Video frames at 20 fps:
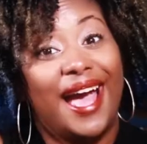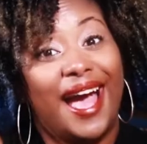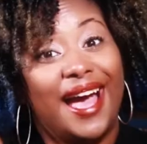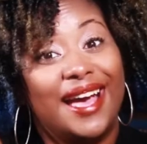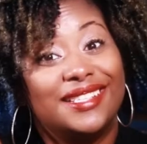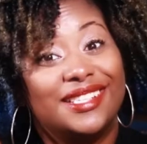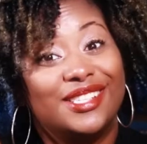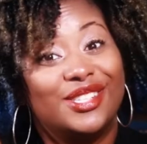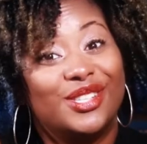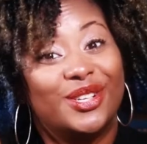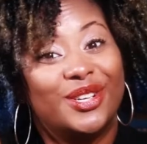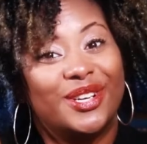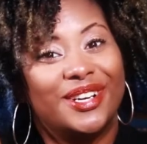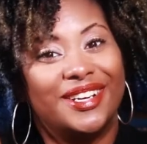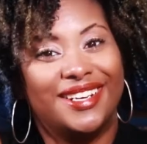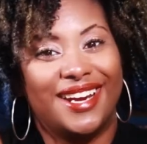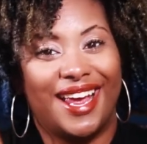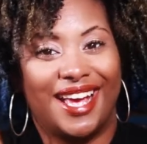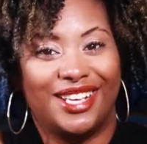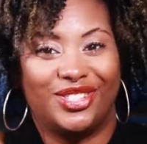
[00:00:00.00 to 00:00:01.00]
guys, it's your
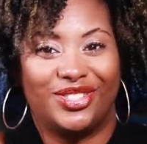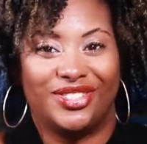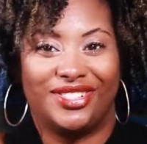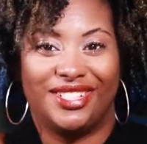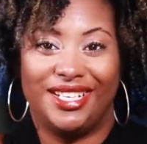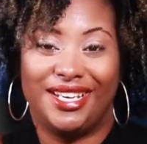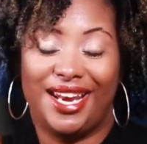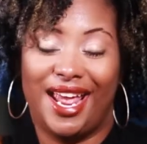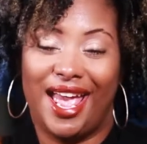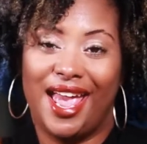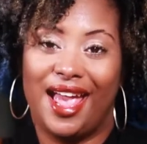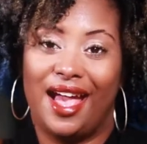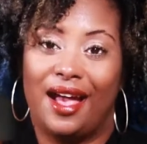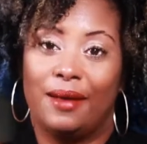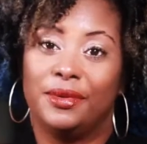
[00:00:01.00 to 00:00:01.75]
girl Naturally Nay.